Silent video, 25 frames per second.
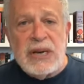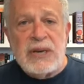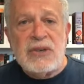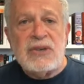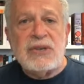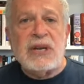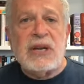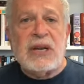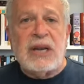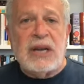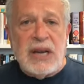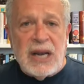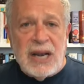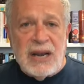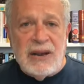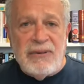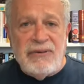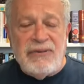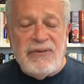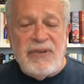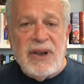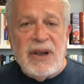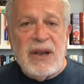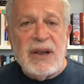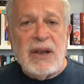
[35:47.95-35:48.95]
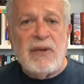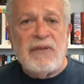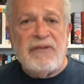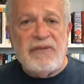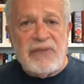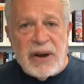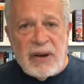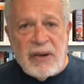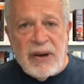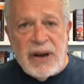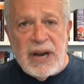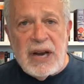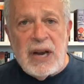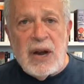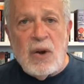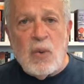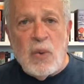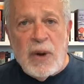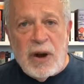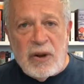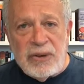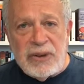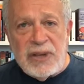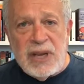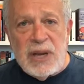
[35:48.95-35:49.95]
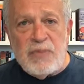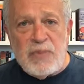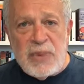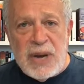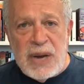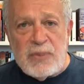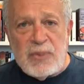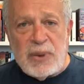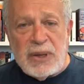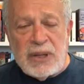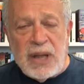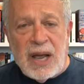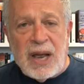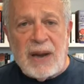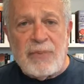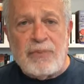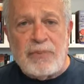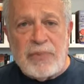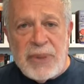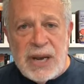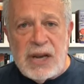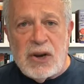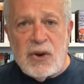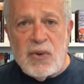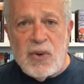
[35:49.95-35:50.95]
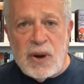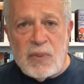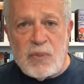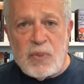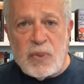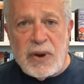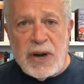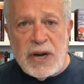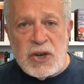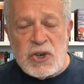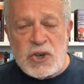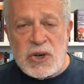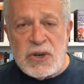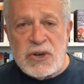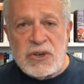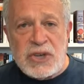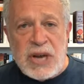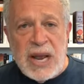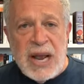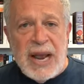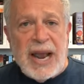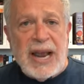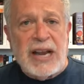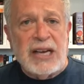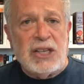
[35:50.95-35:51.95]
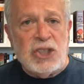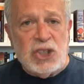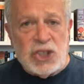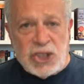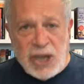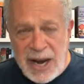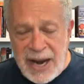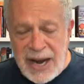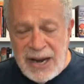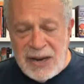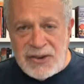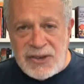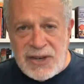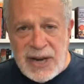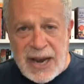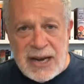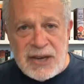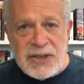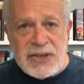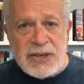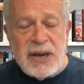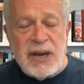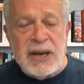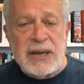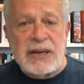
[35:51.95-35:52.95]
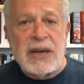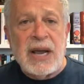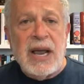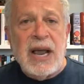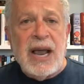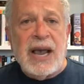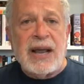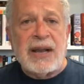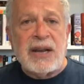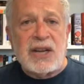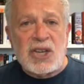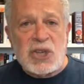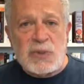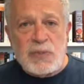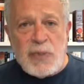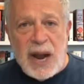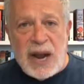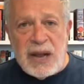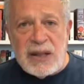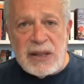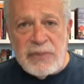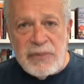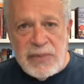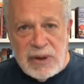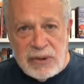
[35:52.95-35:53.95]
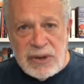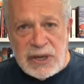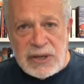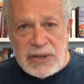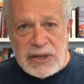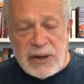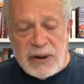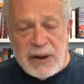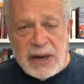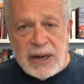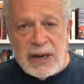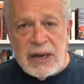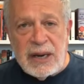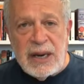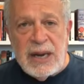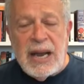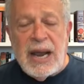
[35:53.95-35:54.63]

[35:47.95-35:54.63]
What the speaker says: To give very wealthy people and big corporations a giant tax cut and expand the military.